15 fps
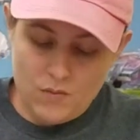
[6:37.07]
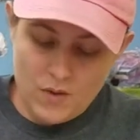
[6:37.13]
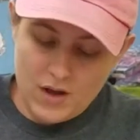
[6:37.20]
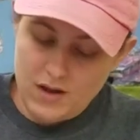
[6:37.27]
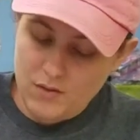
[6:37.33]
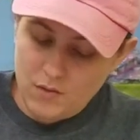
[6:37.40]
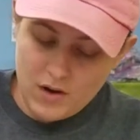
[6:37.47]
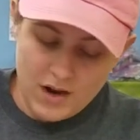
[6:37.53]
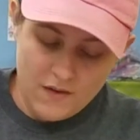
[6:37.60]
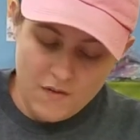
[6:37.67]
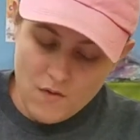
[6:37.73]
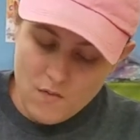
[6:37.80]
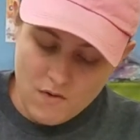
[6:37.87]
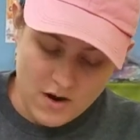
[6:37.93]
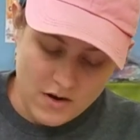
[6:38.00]
Whatever
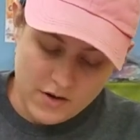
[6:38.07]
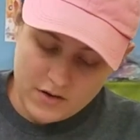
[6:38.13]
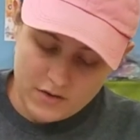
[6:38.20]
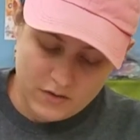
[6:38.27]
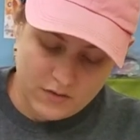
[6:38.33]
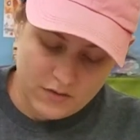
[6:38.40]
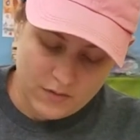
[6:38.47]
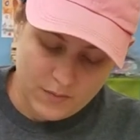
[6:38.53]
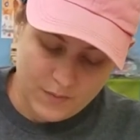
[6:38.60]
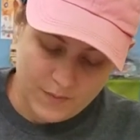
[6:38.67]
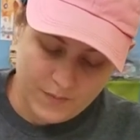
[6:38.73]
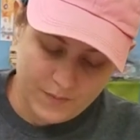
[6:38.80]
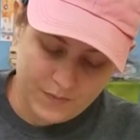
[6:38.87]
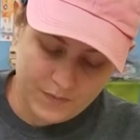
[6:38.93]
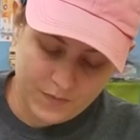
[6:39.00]
works.
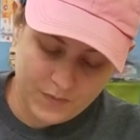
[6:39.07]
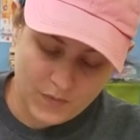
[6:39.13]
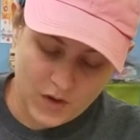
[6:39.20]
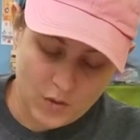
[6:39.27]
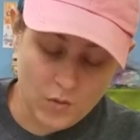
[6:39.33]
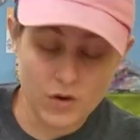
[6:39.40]
Or